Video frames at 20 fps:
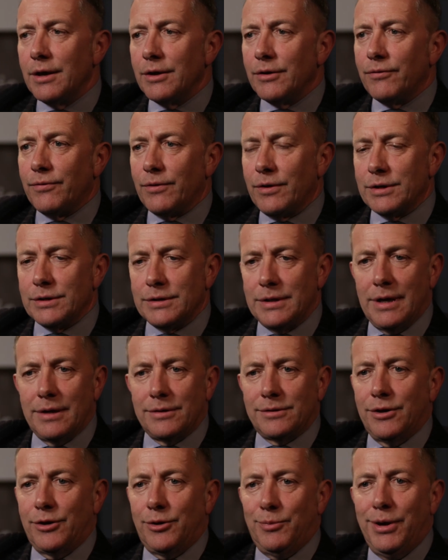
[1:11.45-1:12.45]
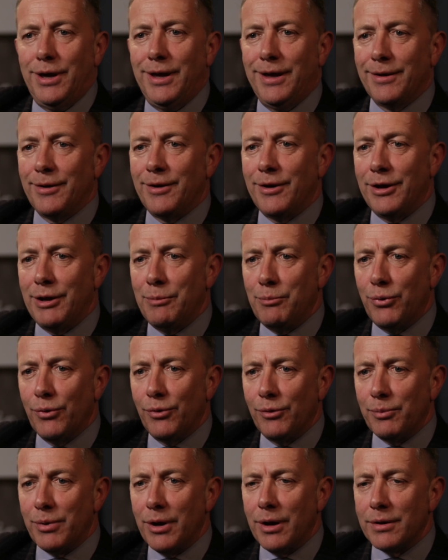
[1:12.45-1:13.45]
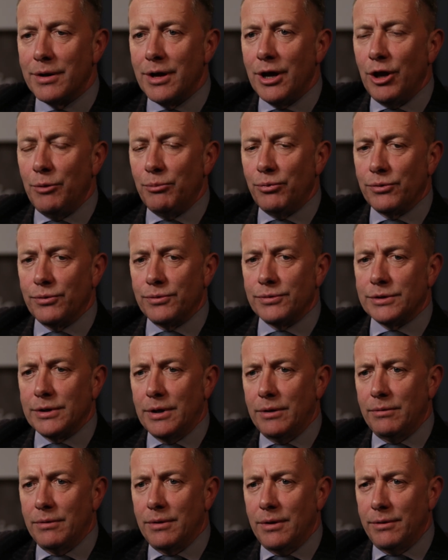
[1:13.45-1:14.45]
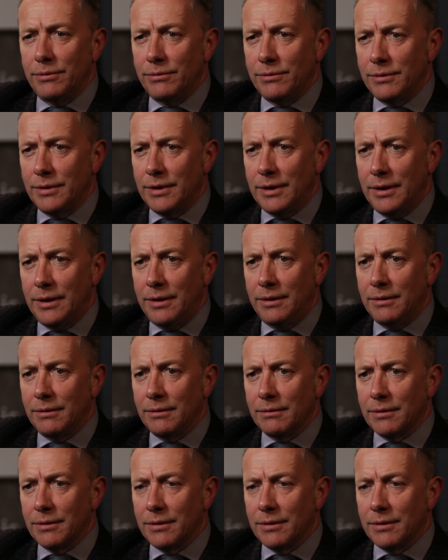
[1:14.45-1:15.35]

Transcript: For us, that's got to be an important part. But also on the